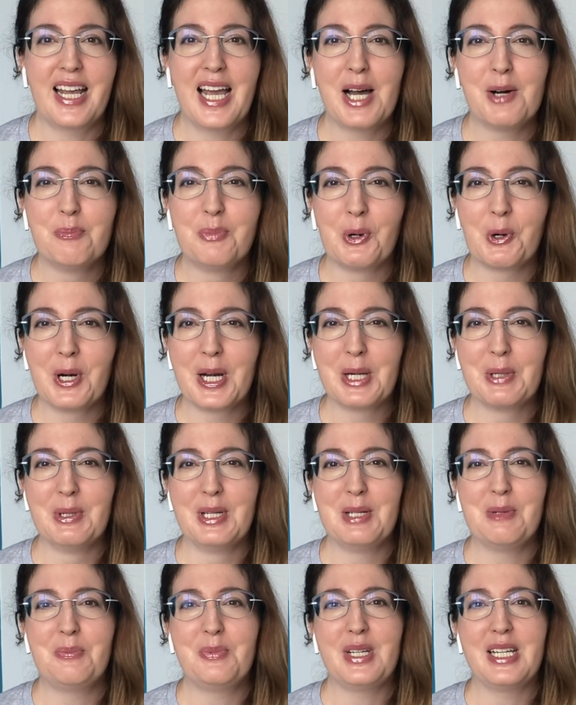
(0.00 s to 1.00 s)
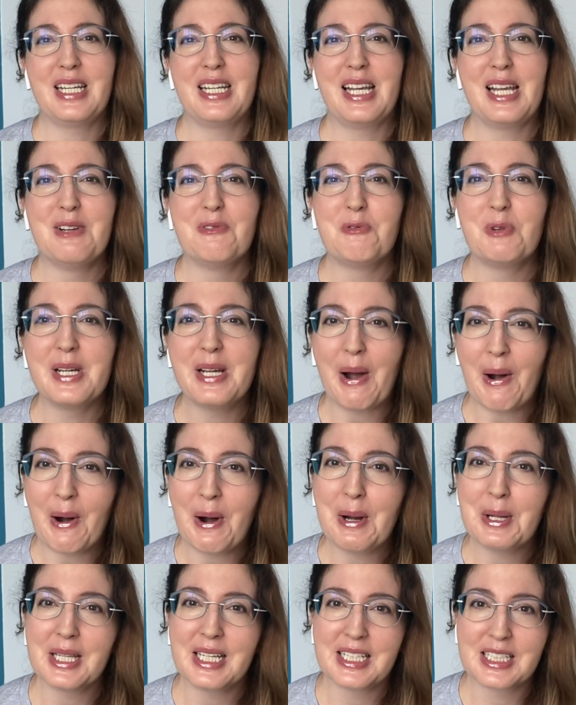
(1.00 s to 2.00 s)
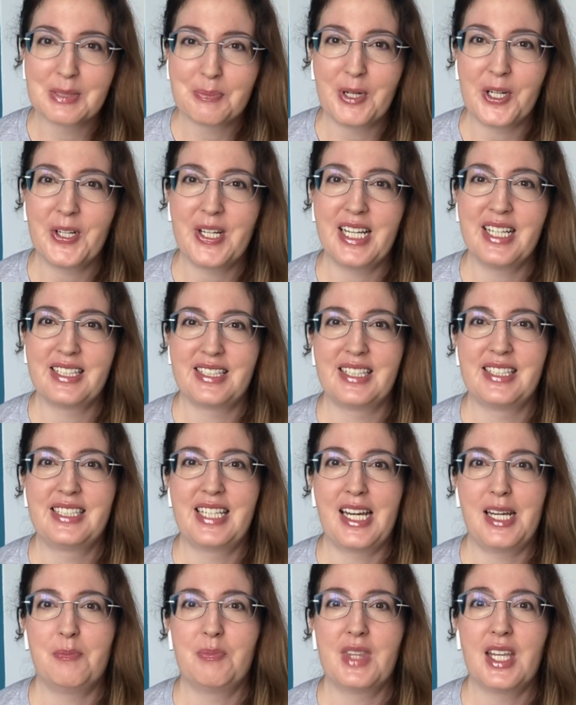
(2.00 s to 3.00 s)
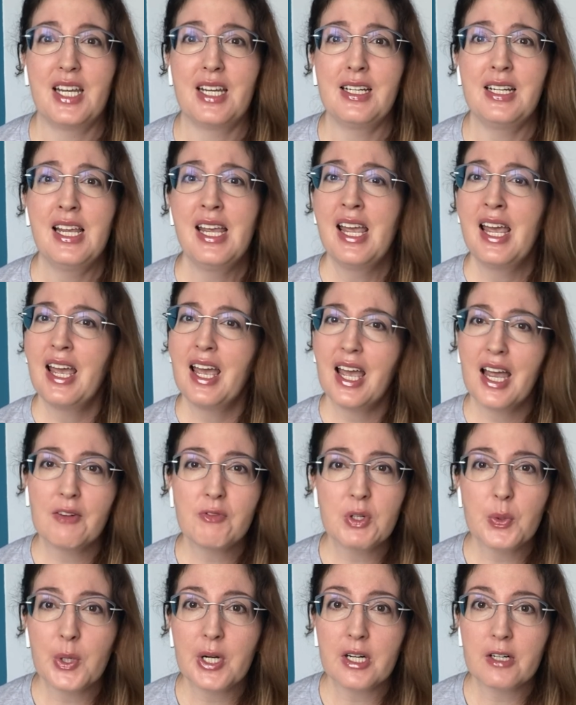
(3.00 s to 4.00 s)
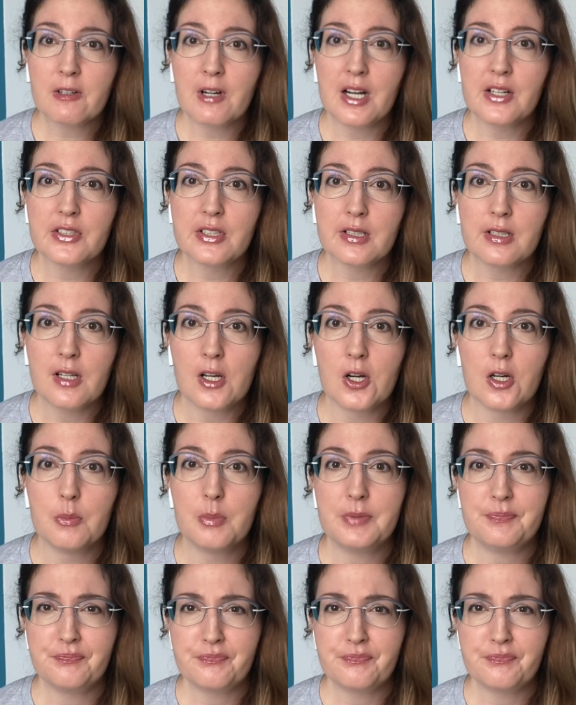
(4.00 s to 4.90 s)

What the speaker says: How boring would it be if we all experienced the same thing everywhere across the globe?